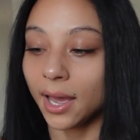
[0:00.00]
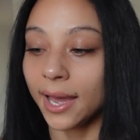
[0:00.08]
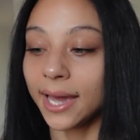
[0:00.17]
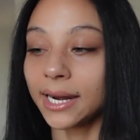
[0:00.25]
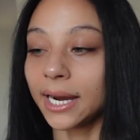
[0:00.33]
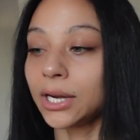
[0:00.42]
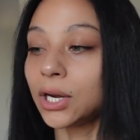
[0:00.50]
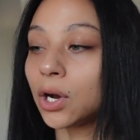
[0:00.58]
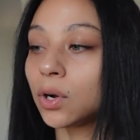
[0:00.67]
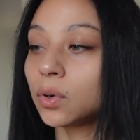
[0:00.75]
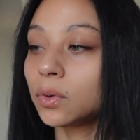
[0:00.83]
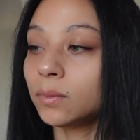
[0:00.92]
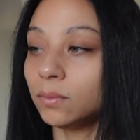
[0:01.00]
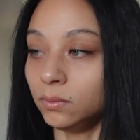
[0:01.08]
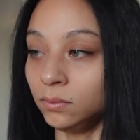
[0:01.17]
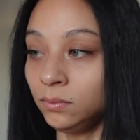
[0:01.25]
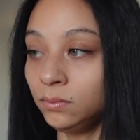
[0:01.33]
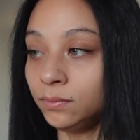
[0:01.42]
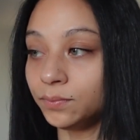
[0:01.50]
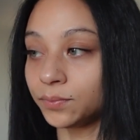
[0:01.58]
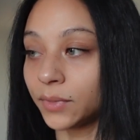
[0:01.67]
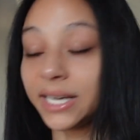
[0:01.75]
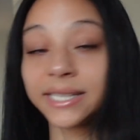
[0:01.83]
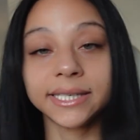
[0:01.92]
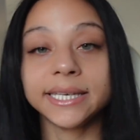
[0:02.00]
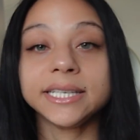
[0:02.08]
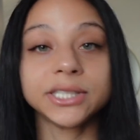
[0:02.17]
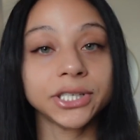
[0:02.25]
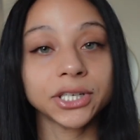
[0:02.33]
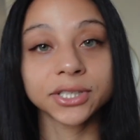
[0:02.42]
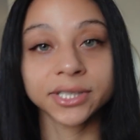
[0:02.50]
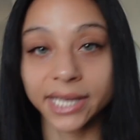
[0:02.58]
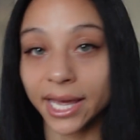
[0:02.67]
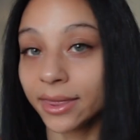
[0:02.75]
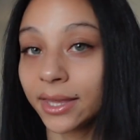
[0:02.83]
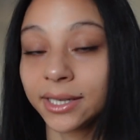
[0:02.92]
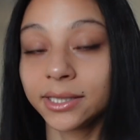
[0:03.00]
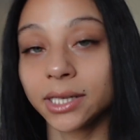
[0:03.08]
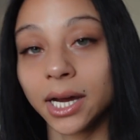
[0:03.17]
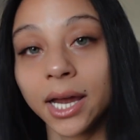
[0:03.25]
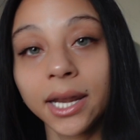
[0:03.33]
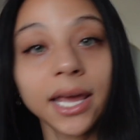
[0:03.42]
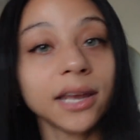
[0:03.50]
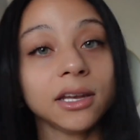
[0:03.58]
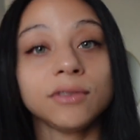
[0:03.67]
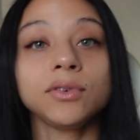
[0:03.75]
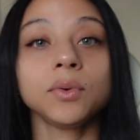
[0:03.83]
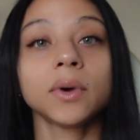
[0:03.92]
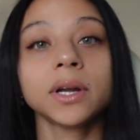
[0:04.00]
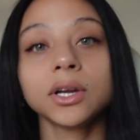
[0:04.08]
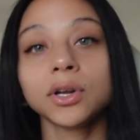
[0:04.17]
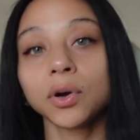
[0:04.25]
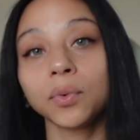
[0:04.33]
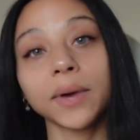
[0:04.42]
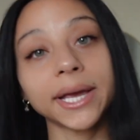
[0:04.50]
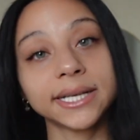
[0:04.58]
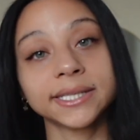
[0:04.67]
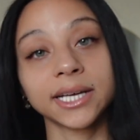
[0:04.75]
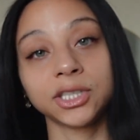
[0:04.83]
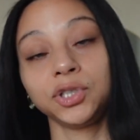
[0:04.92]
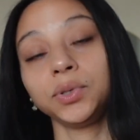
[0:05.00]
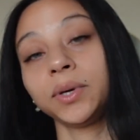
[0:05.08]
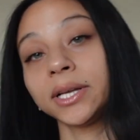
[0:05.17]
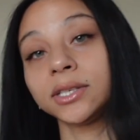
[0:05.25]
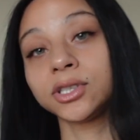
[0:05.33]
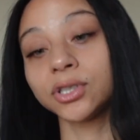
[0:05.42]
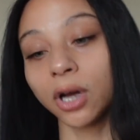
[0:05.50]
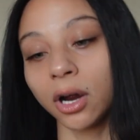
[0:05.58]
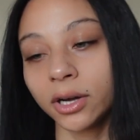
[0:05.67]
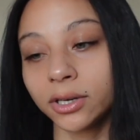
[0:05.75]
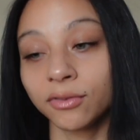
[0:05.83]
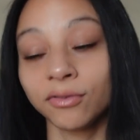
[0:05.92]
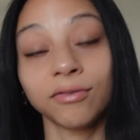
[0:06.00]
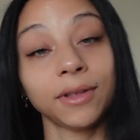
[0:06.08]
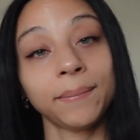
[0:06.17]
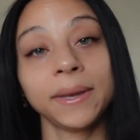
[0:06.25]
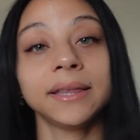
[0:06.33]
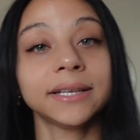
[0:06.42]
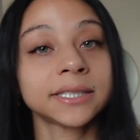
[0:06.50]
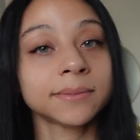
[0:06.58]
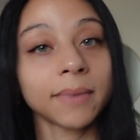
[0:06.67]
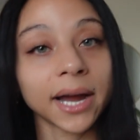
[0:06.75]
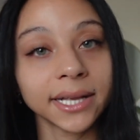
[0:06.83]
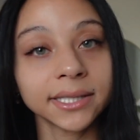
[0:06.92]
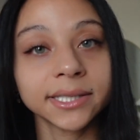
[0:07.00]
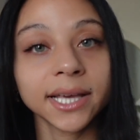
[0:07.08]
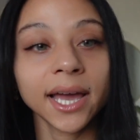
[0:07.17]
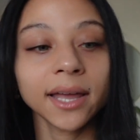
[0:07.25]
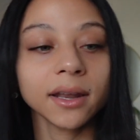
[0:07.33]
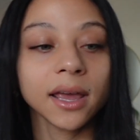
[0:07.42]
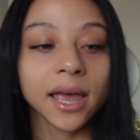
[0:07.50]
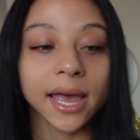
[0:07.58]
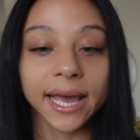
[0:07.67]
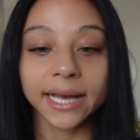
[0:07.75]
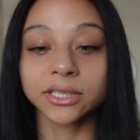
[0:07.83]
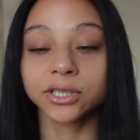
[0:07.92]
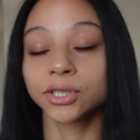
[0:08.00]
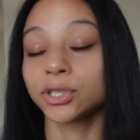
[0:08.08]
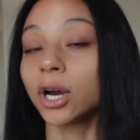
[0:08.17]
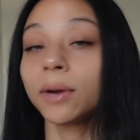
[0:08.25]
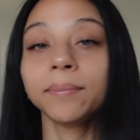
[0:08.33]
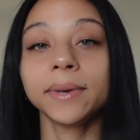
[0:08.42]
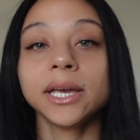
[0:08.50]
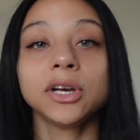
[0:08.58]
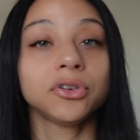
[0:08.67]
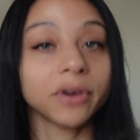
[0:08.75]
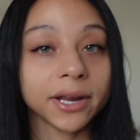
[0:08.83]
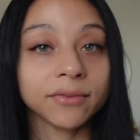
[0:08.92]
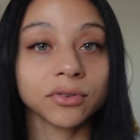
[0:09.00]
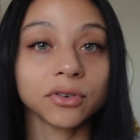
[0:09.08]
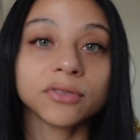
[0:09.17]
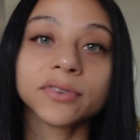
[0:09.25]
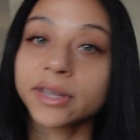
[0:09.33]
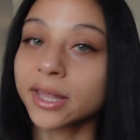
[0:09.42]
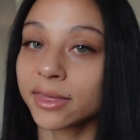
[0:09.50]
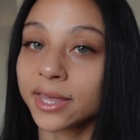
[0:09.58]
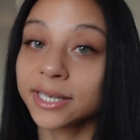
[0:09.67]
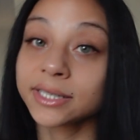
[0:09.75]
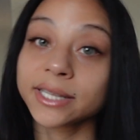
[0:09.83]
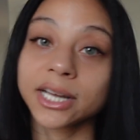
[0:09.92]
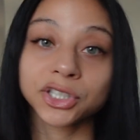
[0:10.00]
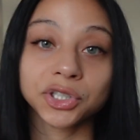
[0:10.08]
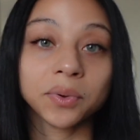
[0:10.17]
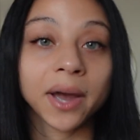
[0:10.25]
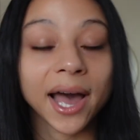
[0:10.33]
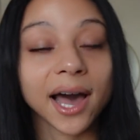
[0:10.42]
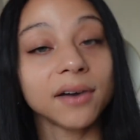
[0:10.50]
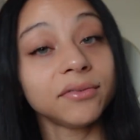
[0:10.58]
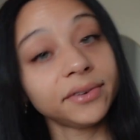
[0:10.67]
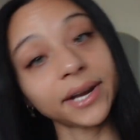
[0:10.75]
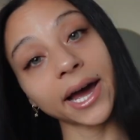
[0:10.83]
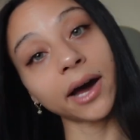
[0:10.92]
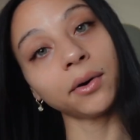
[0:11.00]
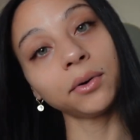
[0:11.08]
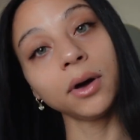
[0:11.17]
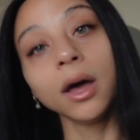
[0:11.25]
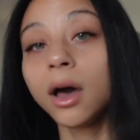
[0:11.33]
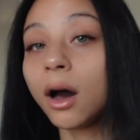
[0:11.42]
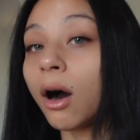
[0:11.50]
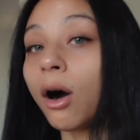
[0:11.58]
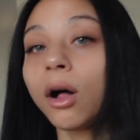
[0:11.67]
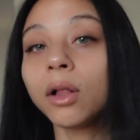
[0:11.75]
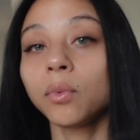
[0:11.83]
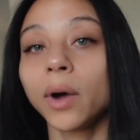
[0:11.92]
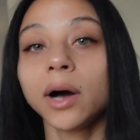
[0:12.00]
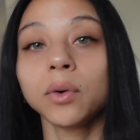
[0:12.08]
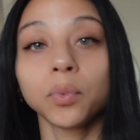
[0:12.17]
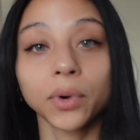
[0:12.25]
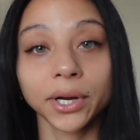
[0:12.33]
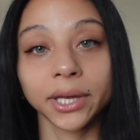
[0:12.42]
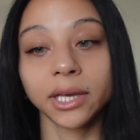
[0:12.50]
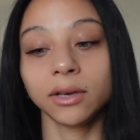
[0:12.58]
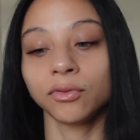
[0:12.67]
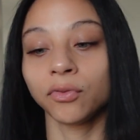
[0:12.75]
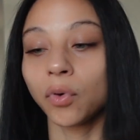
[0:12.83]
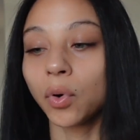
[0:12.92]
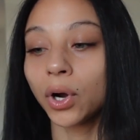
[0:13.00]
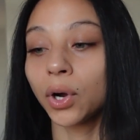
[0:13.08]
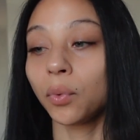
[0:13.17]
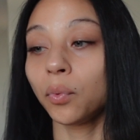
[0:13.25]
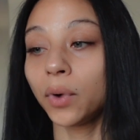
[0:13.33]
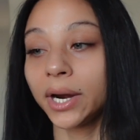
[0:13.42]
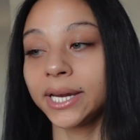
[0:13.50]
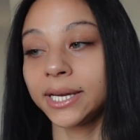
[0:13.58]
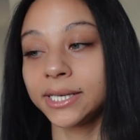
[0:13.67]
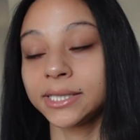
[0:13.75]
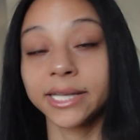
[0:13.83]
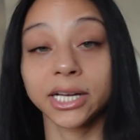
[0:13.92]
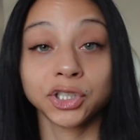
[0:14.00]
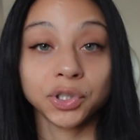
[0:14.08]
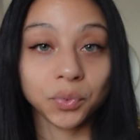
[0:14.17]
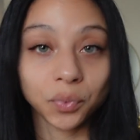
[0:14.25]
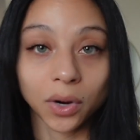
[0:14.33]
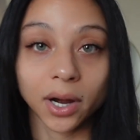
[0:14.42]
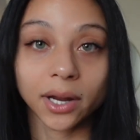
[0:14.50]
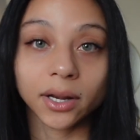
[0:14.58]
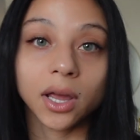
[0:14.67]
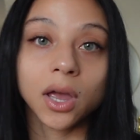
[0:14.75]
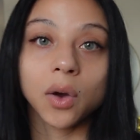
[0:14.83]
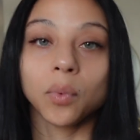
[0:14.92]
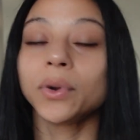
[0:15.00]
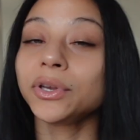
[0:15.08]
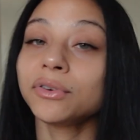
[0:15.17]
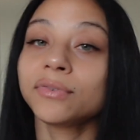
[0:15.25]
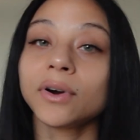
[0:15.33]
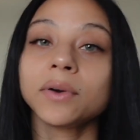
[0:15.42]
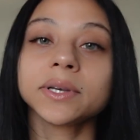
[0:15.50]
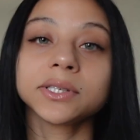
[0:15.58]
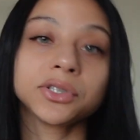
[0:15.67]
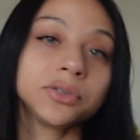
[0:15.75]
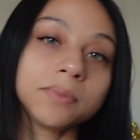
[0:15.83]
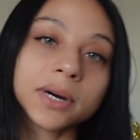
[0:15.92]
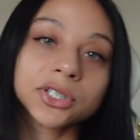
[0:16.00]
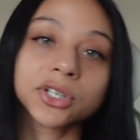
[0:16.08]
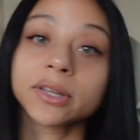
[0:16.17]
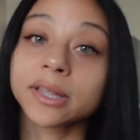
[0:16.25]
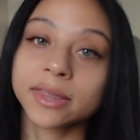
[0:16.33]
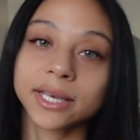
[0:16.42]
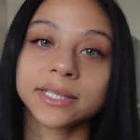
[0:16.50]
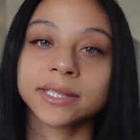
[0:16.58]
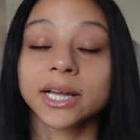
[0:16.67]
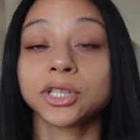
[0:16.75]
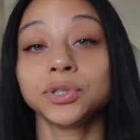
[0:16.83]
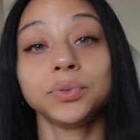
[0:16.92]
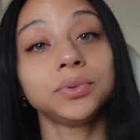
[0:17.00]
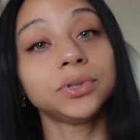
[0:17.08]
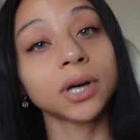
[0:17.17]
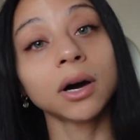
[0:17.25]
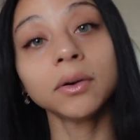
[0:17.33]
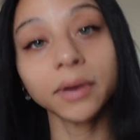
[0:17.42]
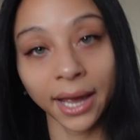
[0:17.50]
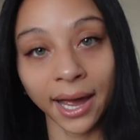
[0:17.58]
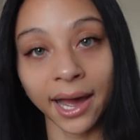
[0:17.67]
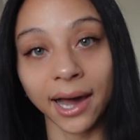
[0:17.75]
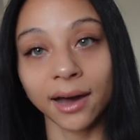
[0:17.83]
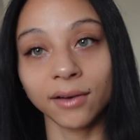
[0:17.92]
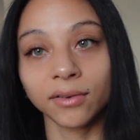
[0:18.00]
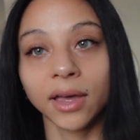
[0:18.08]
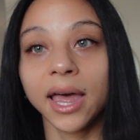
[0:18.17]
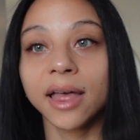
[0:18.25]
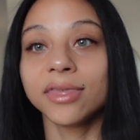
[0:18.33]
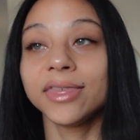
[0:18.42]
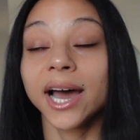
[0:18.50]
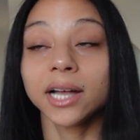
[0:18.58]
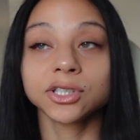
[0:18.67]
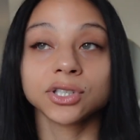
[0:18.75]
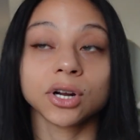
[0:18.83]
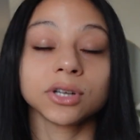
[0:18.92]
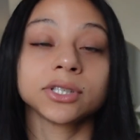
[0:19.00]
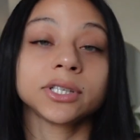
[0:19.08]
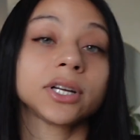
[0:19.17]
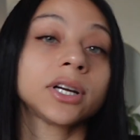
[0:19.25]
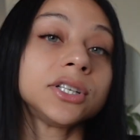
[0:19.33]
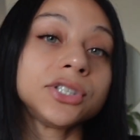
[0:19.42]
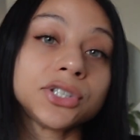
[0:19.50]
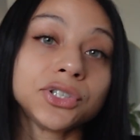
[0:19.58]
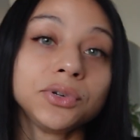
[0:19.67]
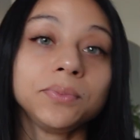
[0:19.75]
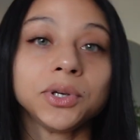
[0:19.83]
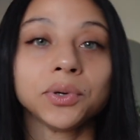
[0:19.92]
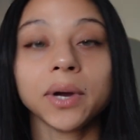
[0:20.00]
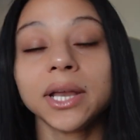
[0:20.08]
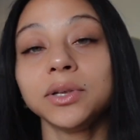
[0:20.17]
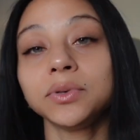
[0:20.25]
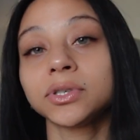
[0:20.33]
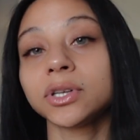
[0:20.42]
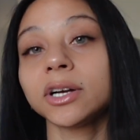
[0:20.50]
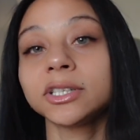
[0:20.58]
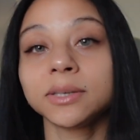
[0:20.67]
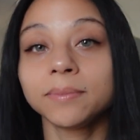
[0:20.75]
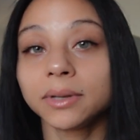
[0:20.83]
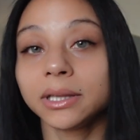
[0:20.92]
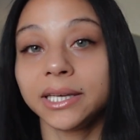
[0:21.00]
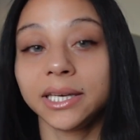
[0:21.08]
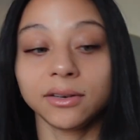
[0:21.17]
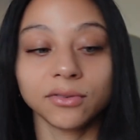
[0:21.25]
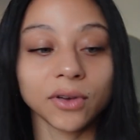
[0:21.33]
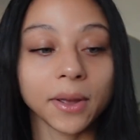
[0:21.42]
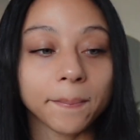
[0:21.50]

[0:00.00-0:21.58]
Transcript: And I know it's easier said than done, and if you want to know ways that you can start flipping this mindset, is start being grateful for the things that you have now, all while working for what it is that you want. When you focus too much on the things that you don't have, that starts to consume you, and you start to believe